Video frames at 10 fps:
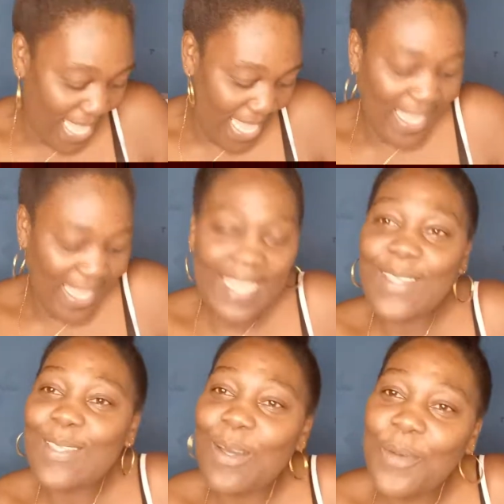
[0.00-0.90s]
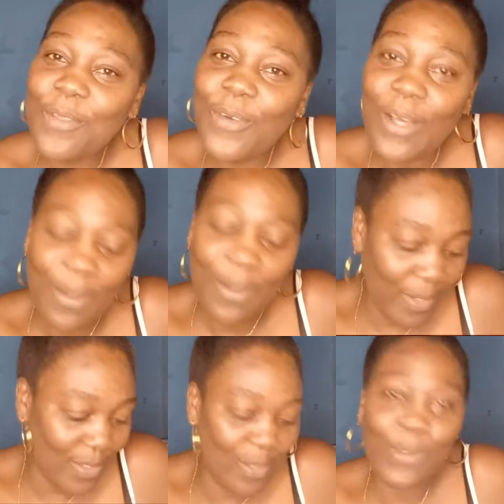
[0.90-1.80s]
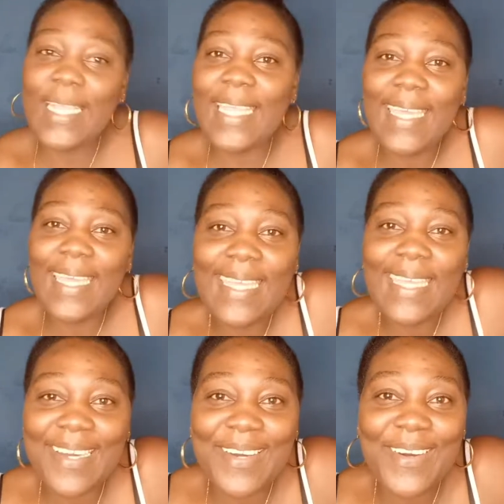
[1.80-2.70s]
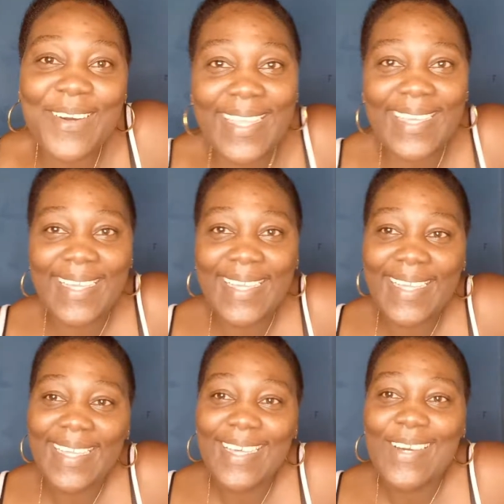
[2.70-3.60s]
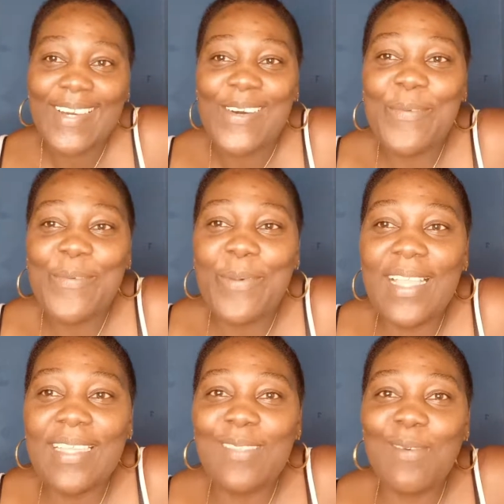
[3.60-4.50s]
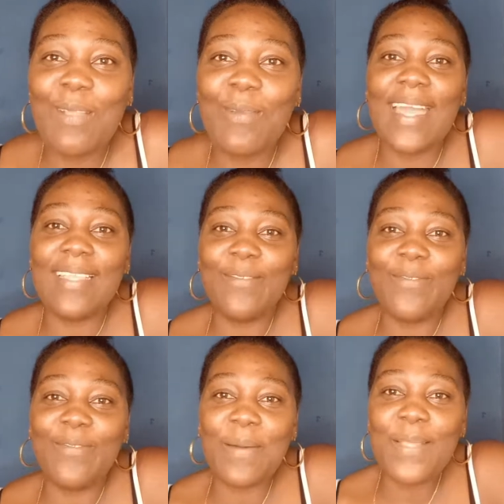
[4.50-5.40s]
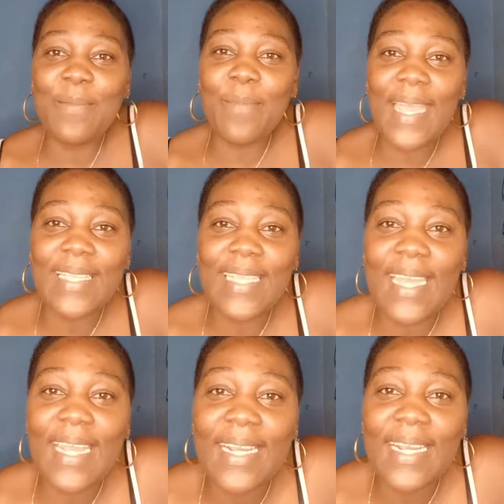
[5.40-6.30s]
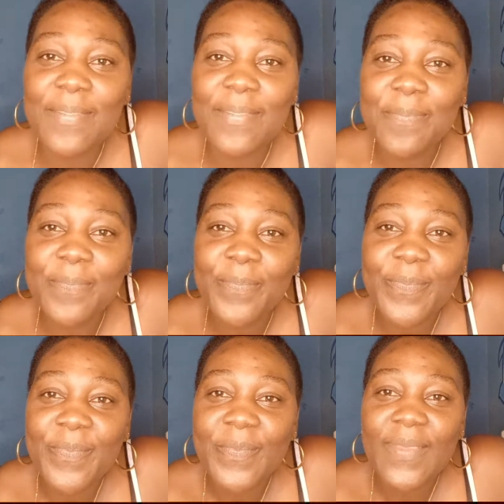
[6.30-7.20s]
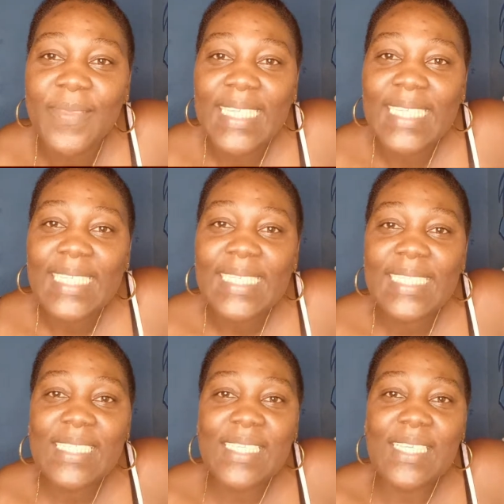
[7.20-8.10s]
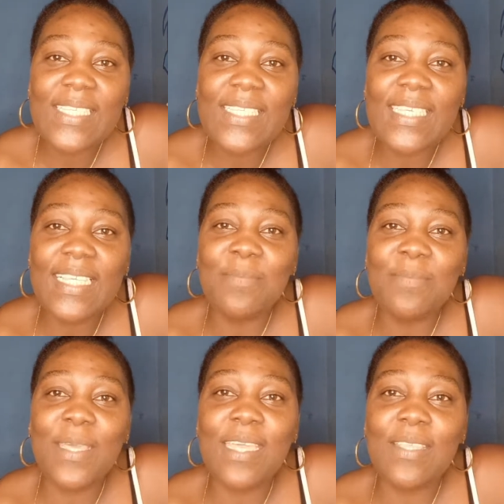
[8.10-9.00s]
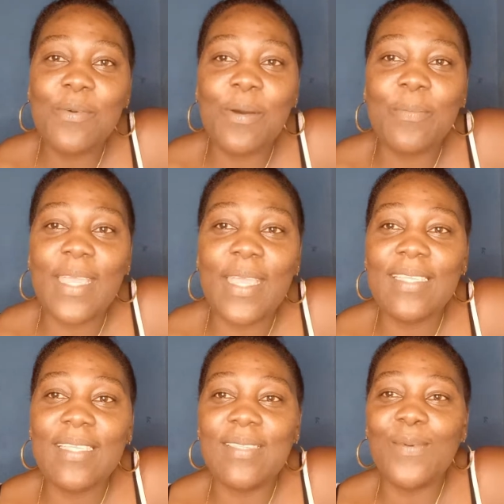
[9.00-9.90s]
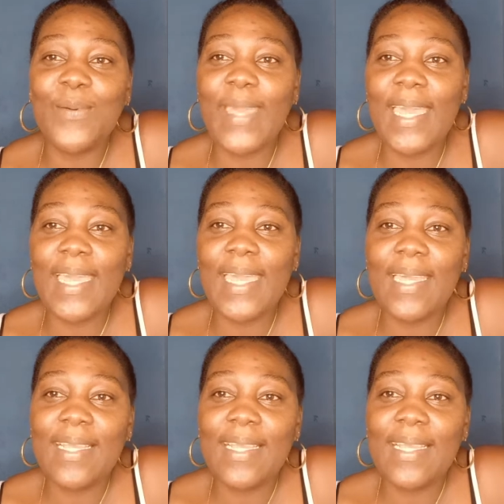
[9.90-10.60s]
Thank you so much for coming, sweetie. You're good? Hope all is well with you and the family, my dear. Cecil so is bigging you up, Dennis Wayne.